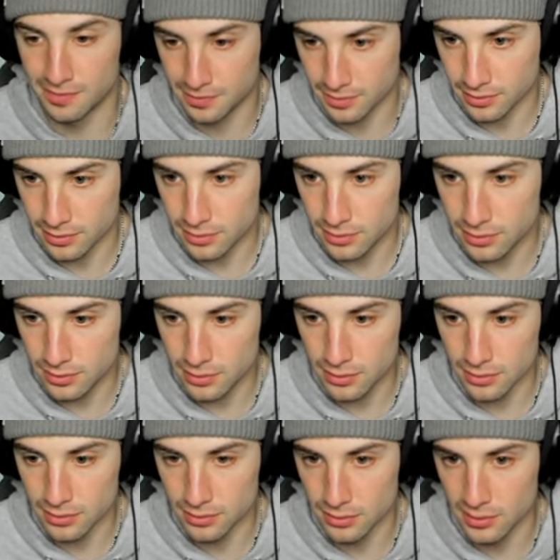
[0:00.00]

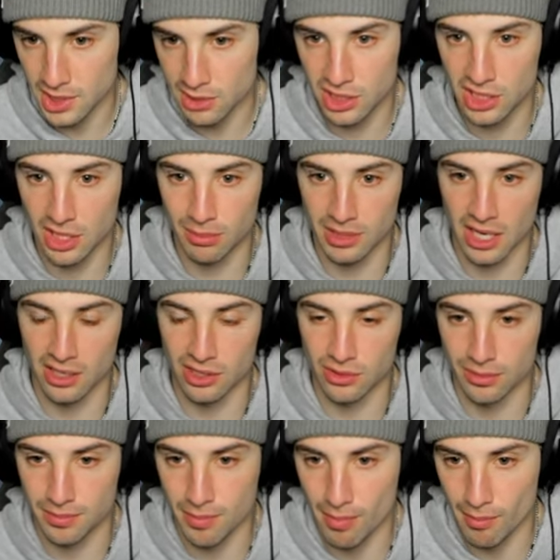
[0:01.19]
I'm just going to double down into
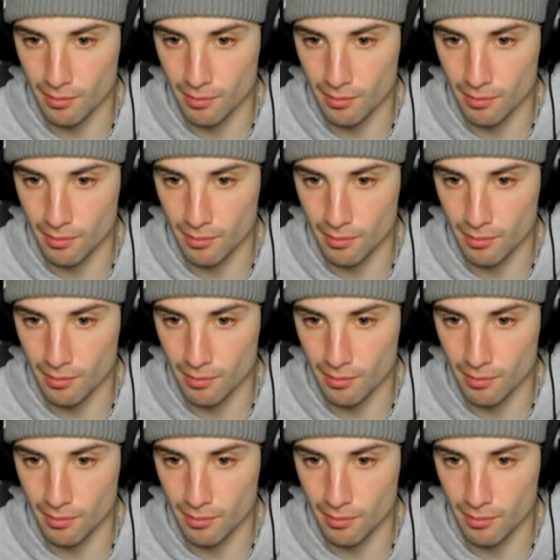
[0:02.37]
him.